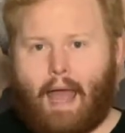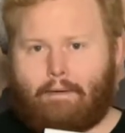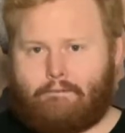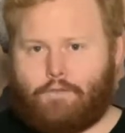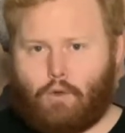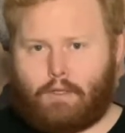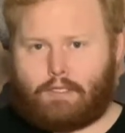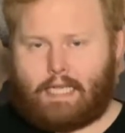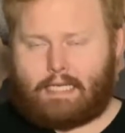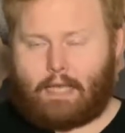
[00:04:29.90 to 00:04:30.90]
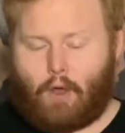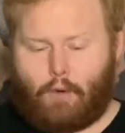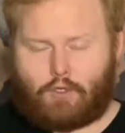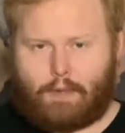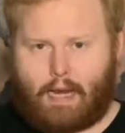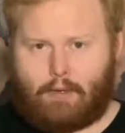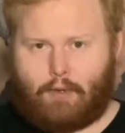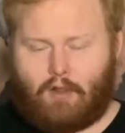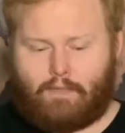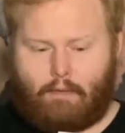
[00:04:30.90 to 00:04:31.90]
a full detailed owner's
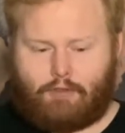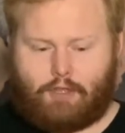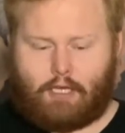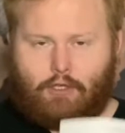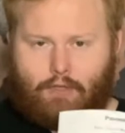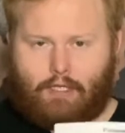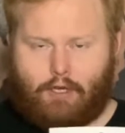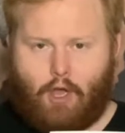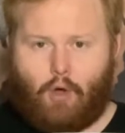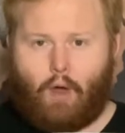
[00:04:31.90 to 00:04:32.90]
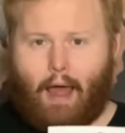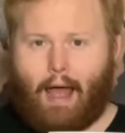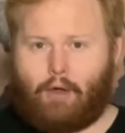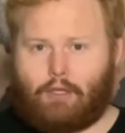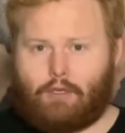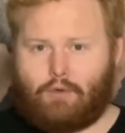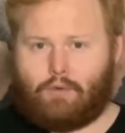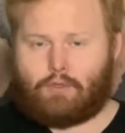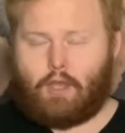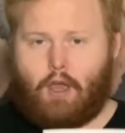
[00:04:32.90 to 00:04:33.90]
manual of everything you'll need to know how to
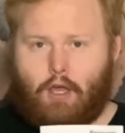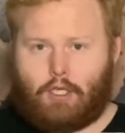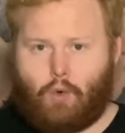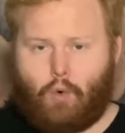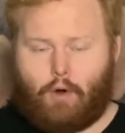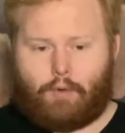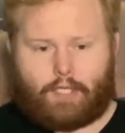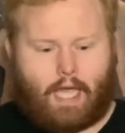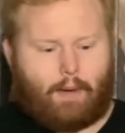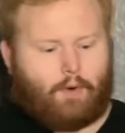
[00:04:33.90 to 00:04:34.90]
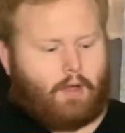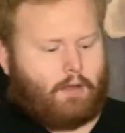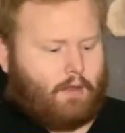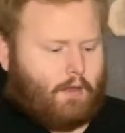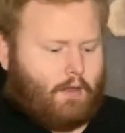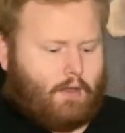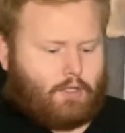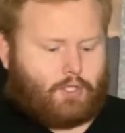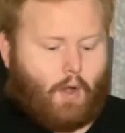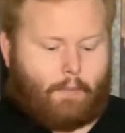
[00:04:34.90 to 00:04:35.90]
use your own camera.
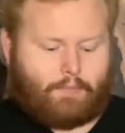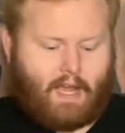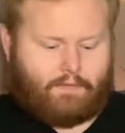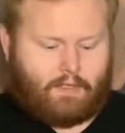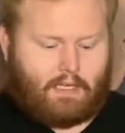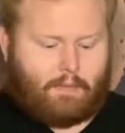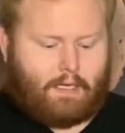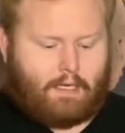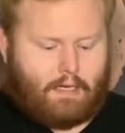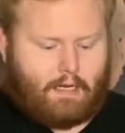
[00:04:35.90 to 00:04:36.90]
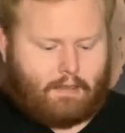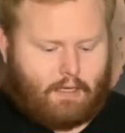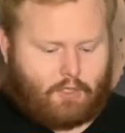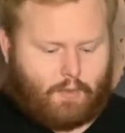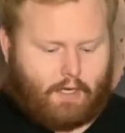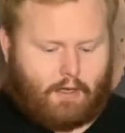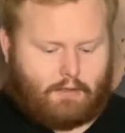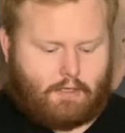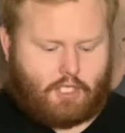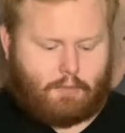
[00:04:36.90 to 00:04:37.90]
So I'm definitely going to be needing this because
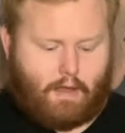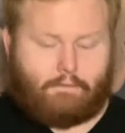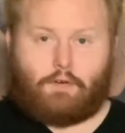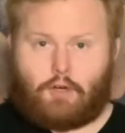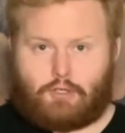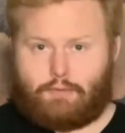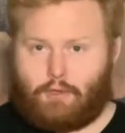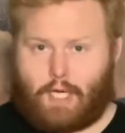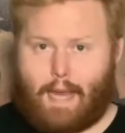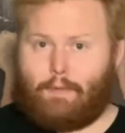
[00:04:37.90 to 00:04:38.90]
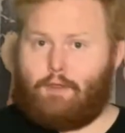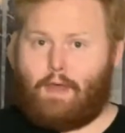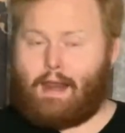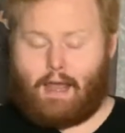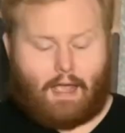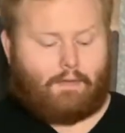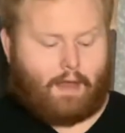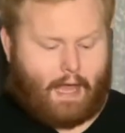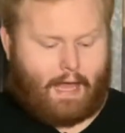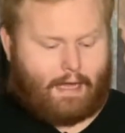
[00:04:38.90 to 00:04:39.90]
this is my first real camera that I have
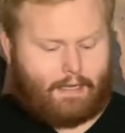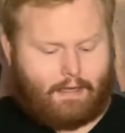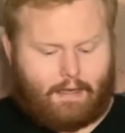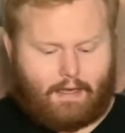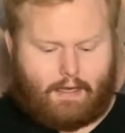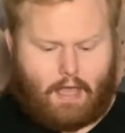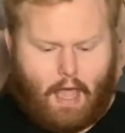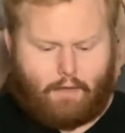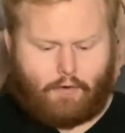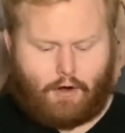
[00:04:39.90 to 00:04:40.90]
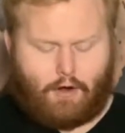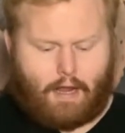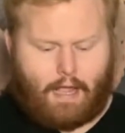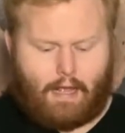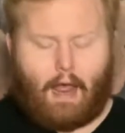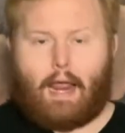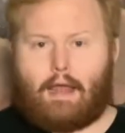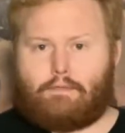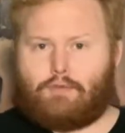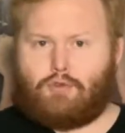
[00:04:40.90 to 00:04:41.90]
had ever, and I
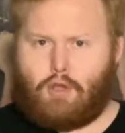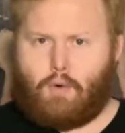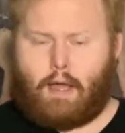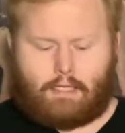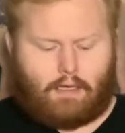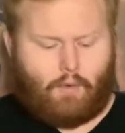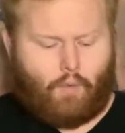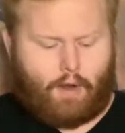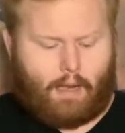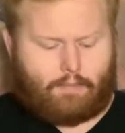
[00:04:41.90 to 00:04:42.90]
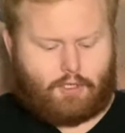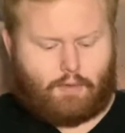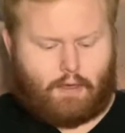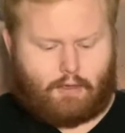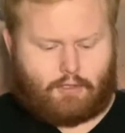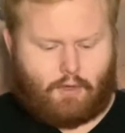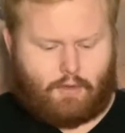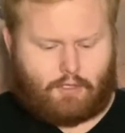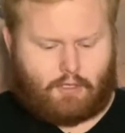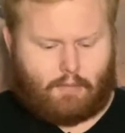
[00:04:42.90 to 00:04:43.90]
have no idea what I'm doing. So
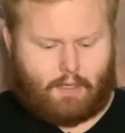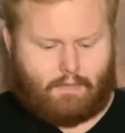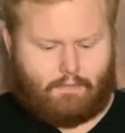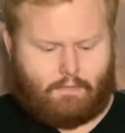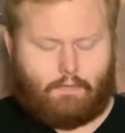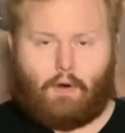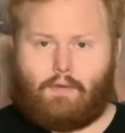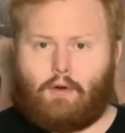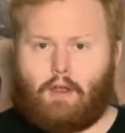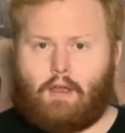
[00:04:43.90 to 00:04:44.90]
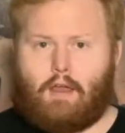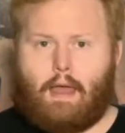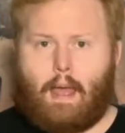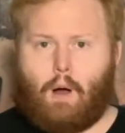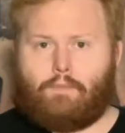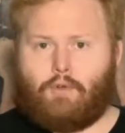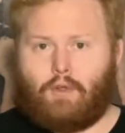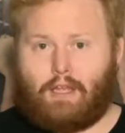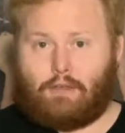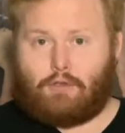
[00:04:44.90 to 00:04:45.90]
this is going to be very, very helpful
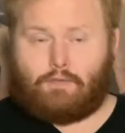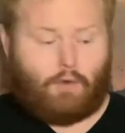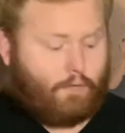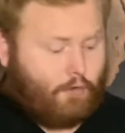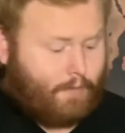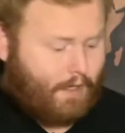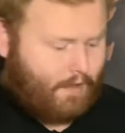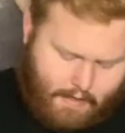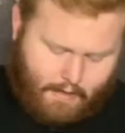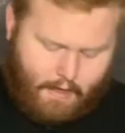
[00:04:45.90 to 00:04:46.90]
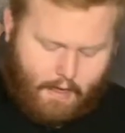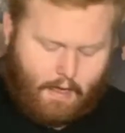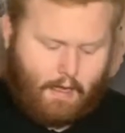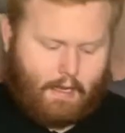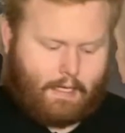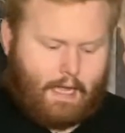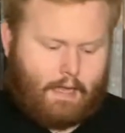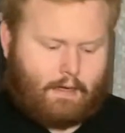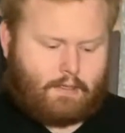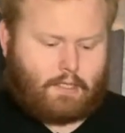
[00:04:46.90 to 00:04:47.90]
and useful for me. And
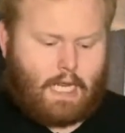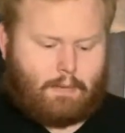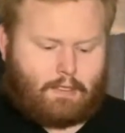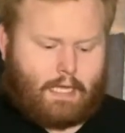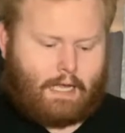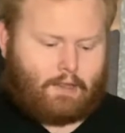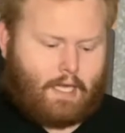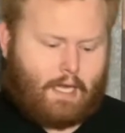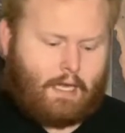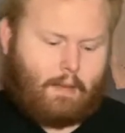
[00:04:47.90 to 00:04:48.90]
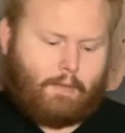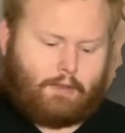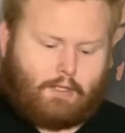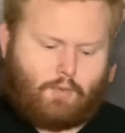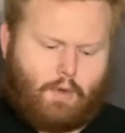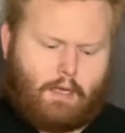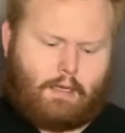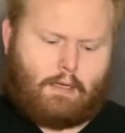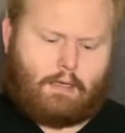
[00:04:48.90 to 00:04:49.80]
again, same exact thing, but this one's